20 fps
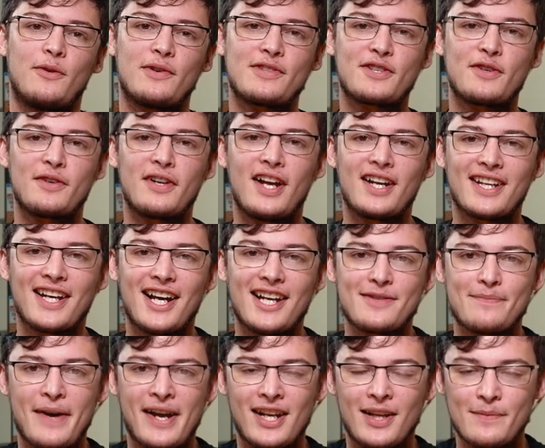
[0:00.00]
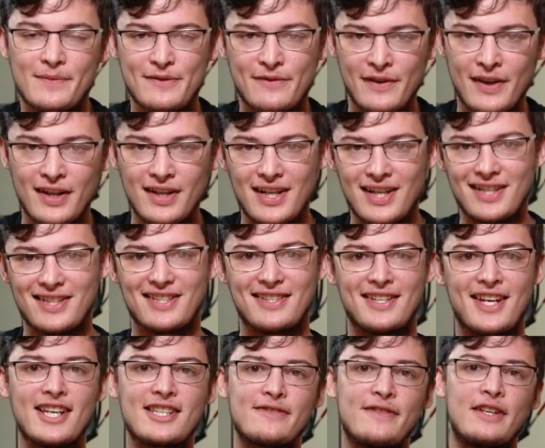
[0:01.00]
What's going on guys? My name's Phin and in
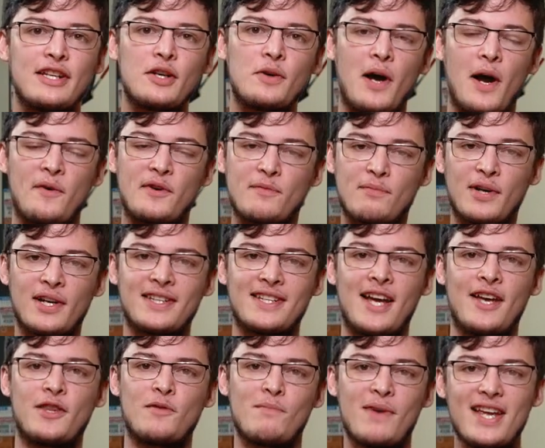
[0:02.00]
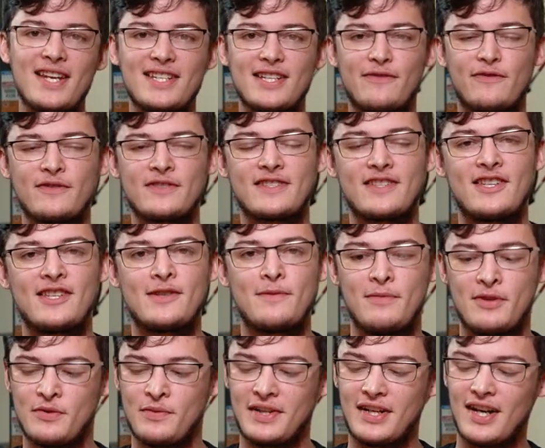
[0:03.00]
today's video, I wanna break down the main
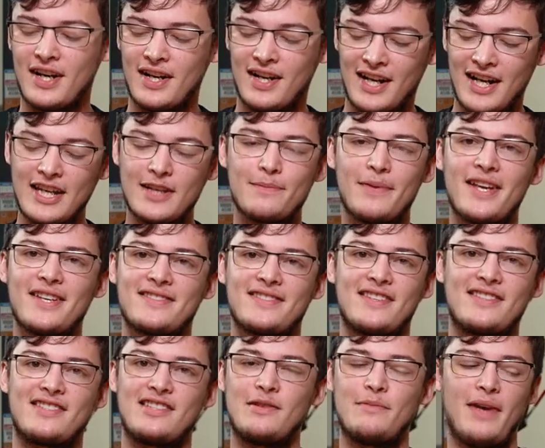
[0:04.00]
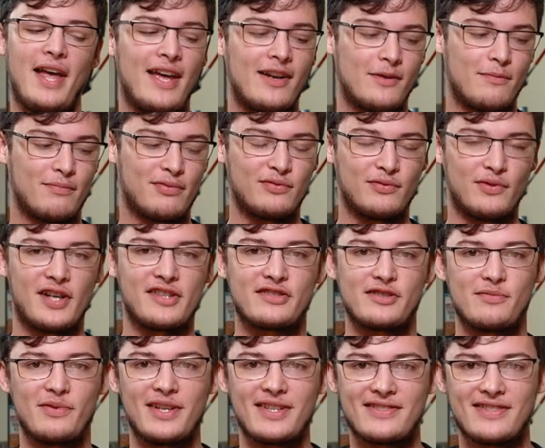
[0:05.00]
differences between a height-based system and a
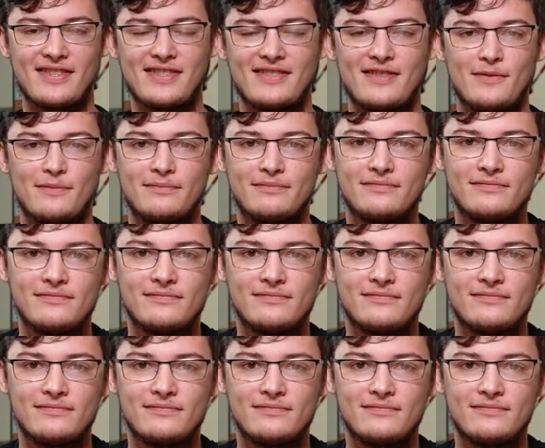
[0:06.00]
pressure-based system.